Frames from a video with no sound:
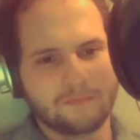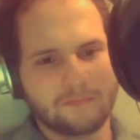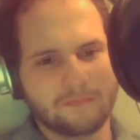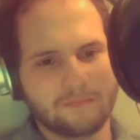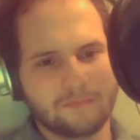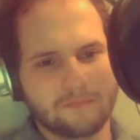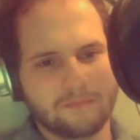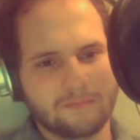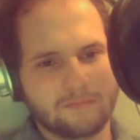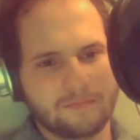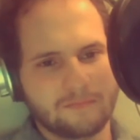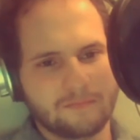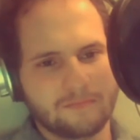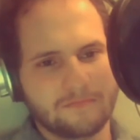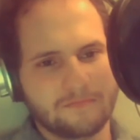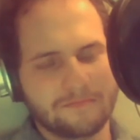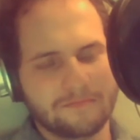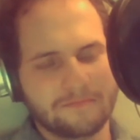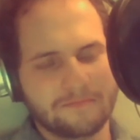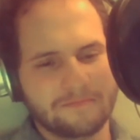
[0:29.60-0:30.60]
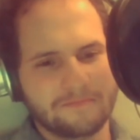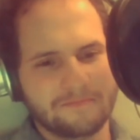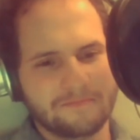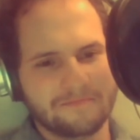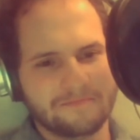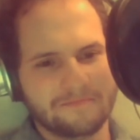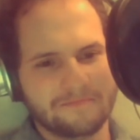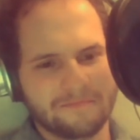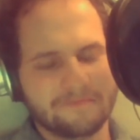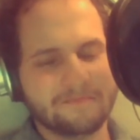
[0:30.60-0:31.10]

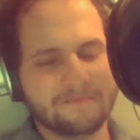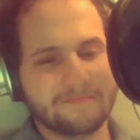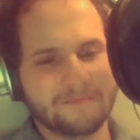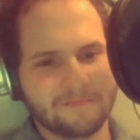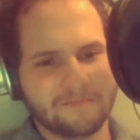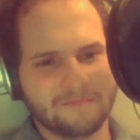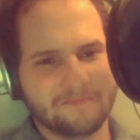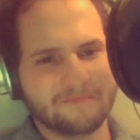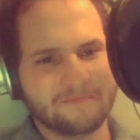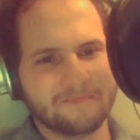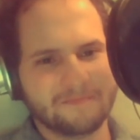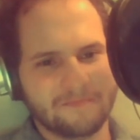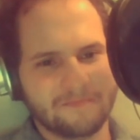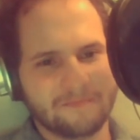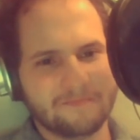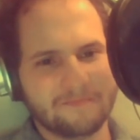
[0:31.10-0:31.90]
(not speaking)